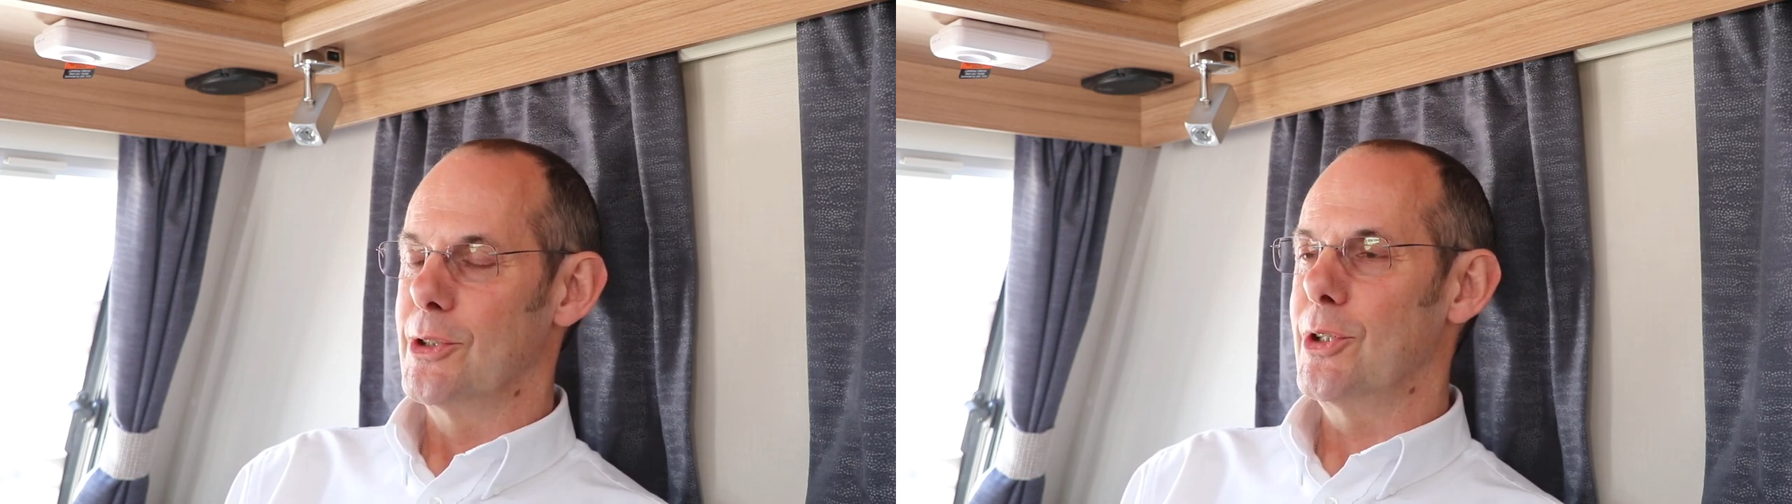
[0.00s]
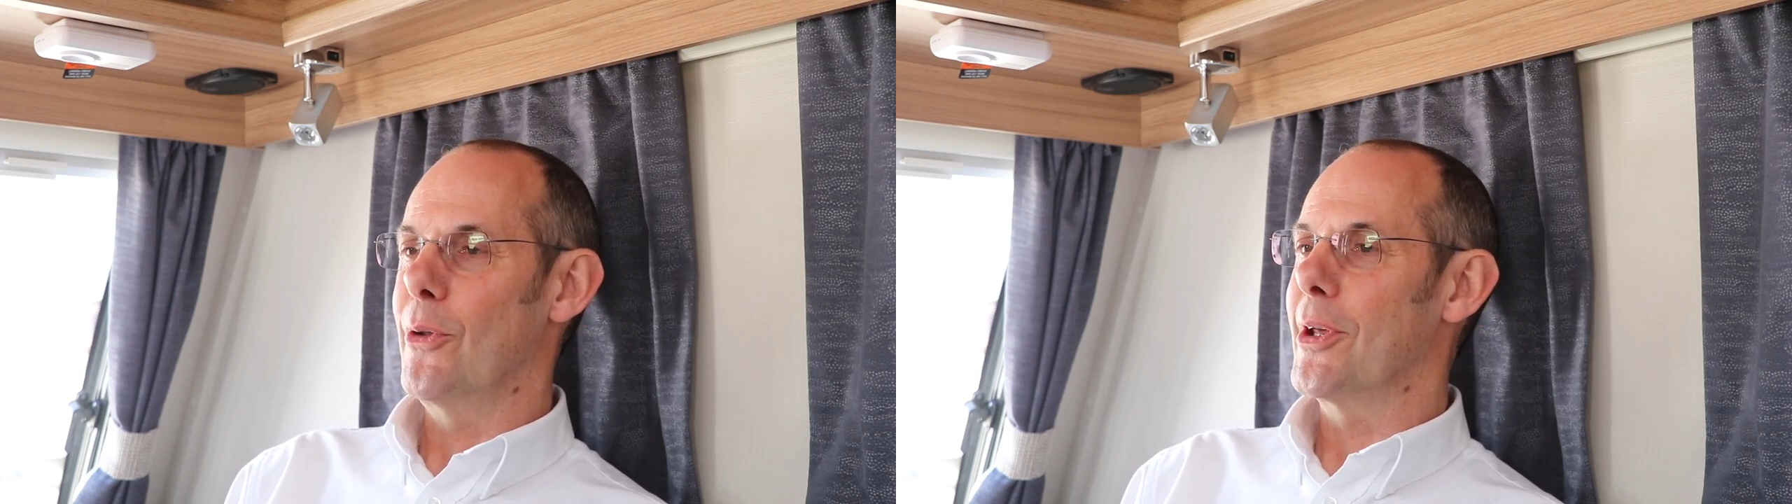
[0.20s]

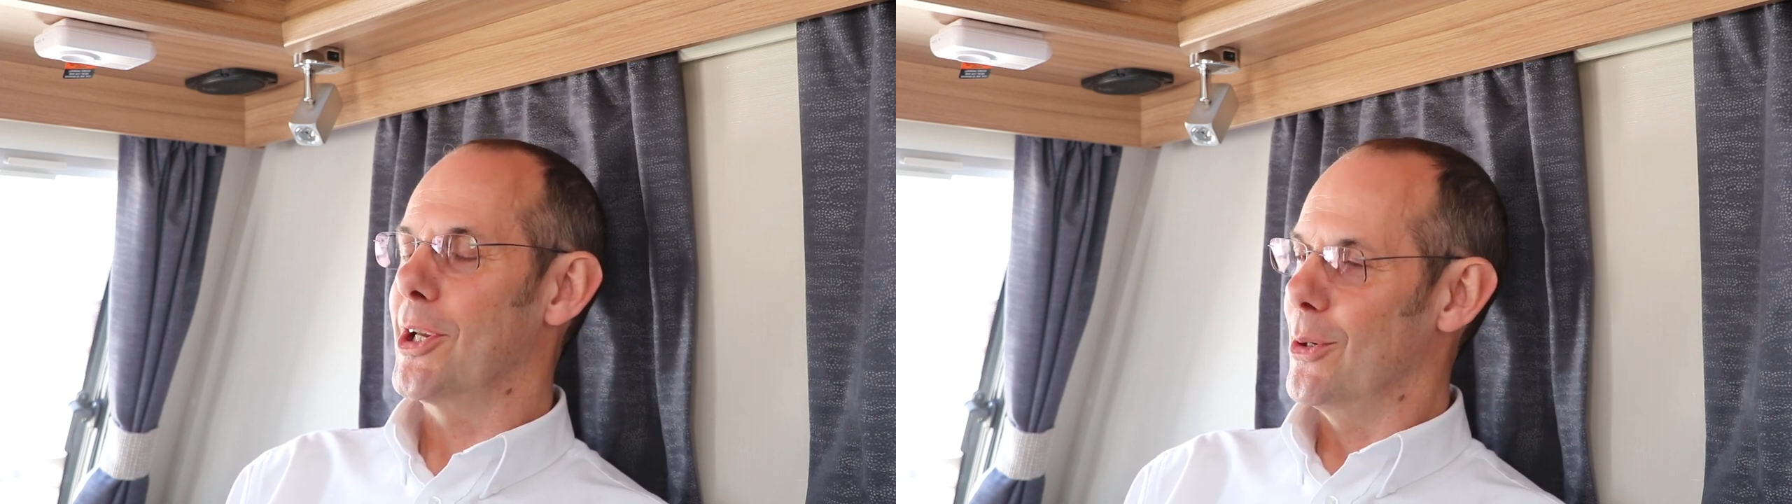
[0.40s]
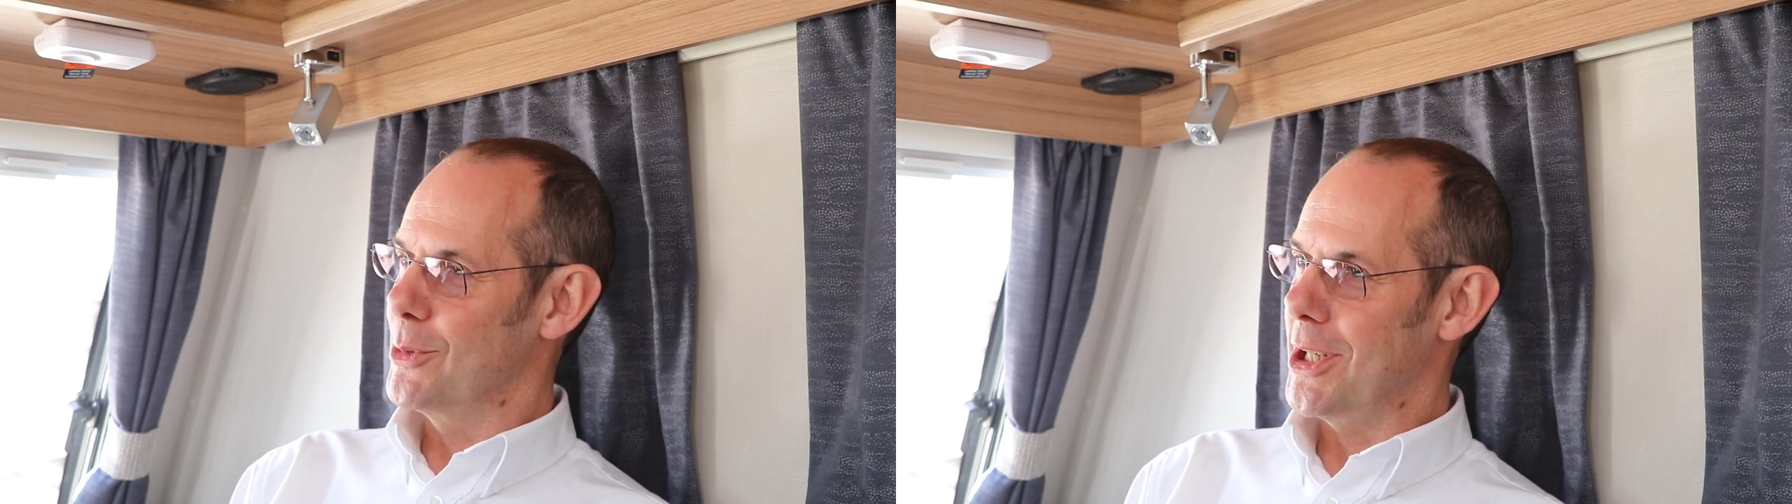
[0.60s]
So they
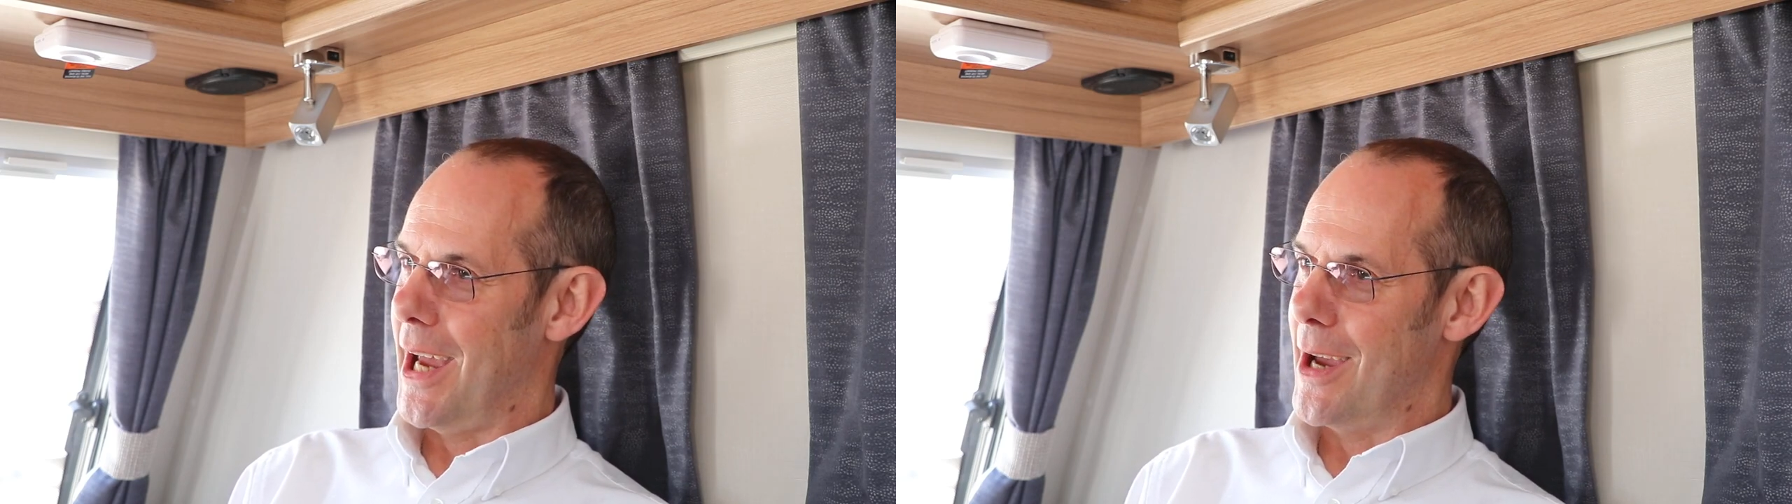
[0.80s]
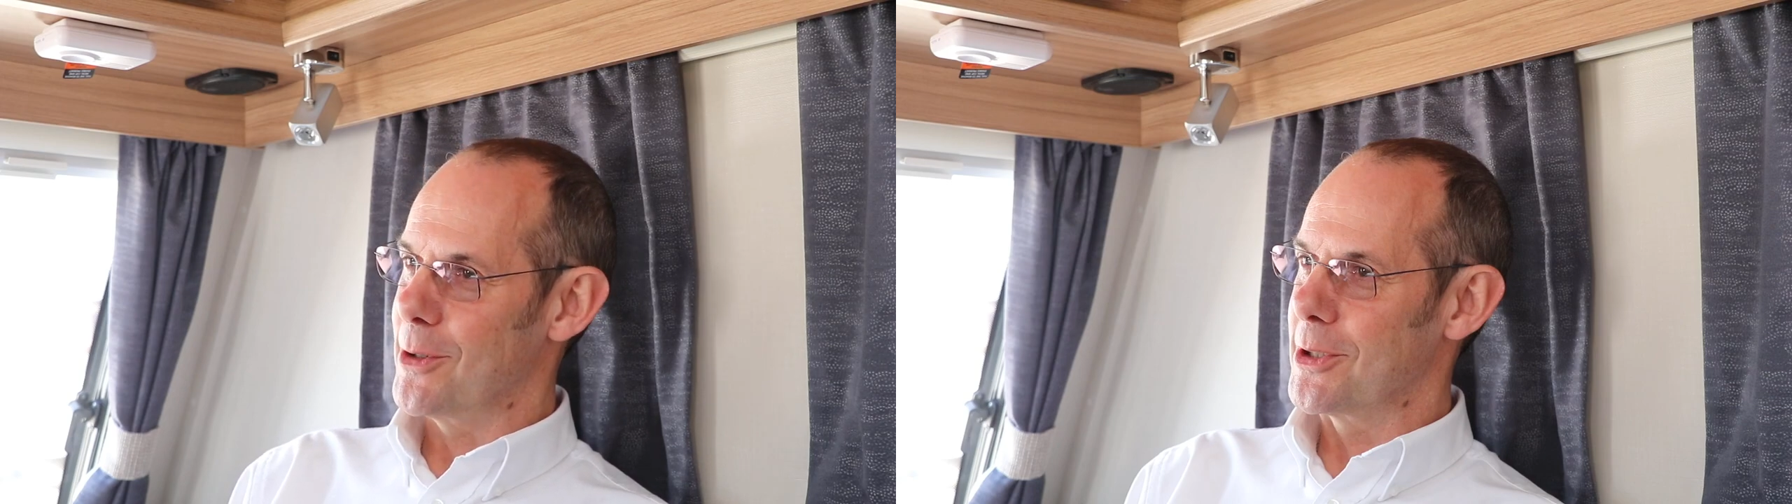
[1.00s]
come to your
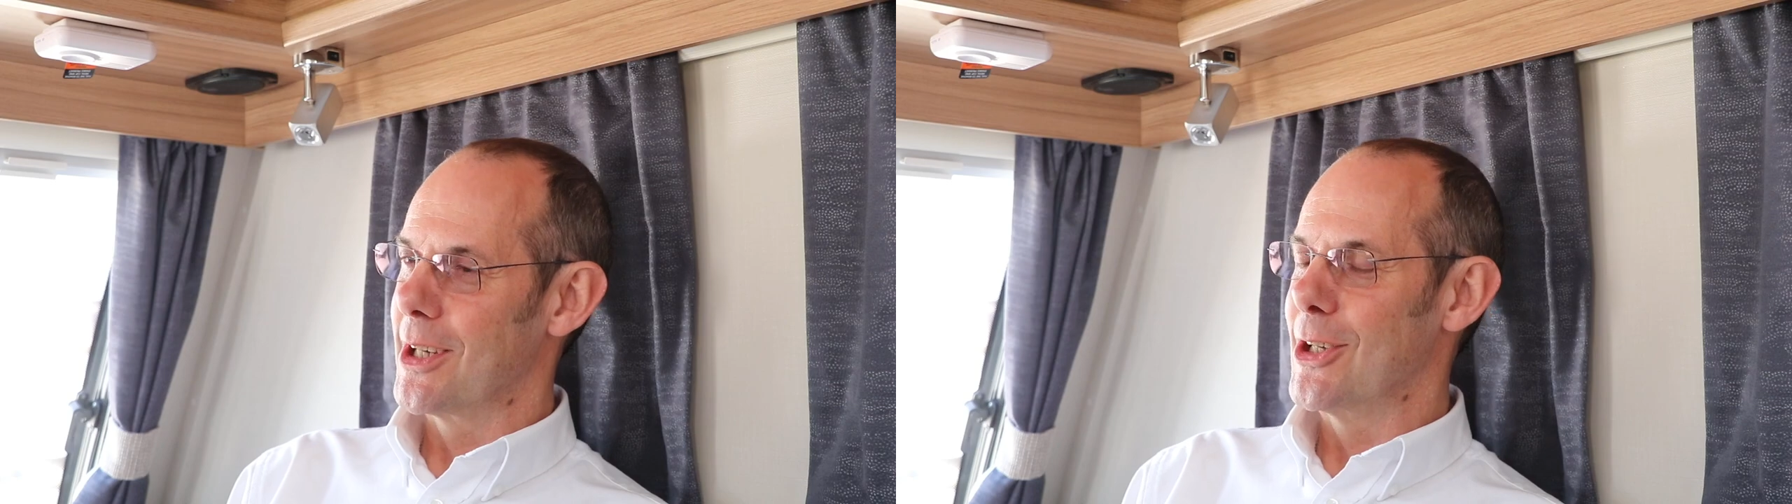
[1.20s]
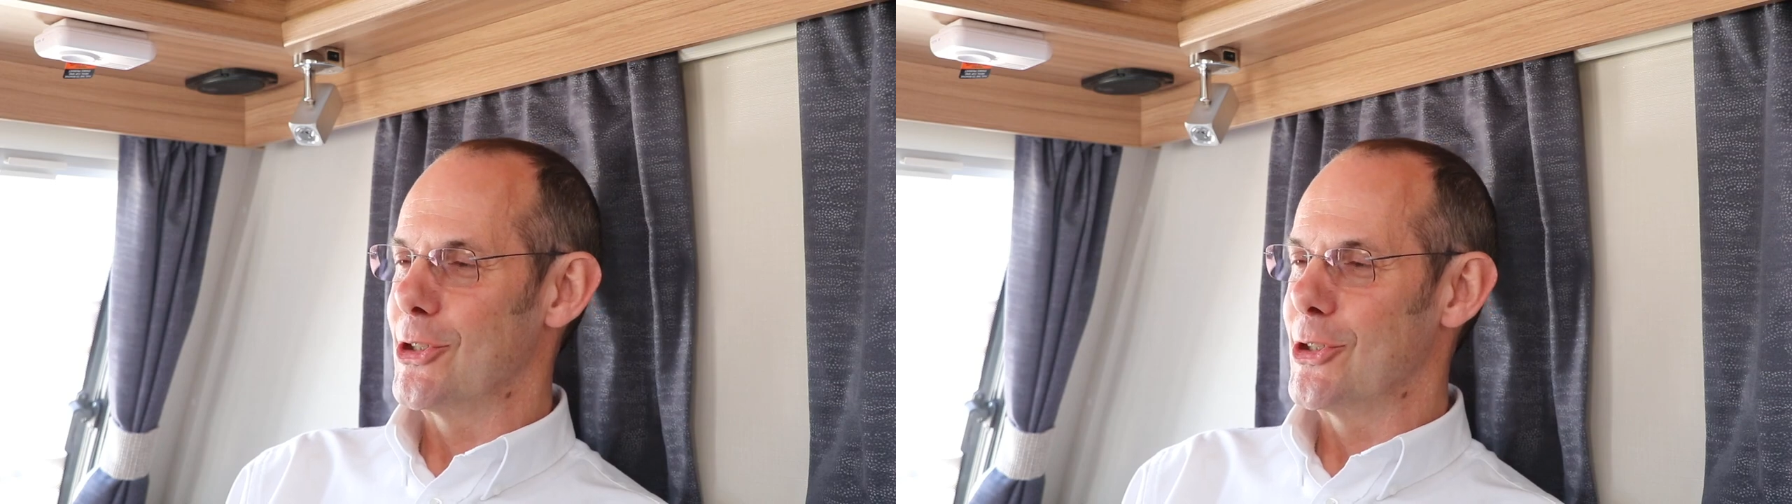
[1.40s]
house,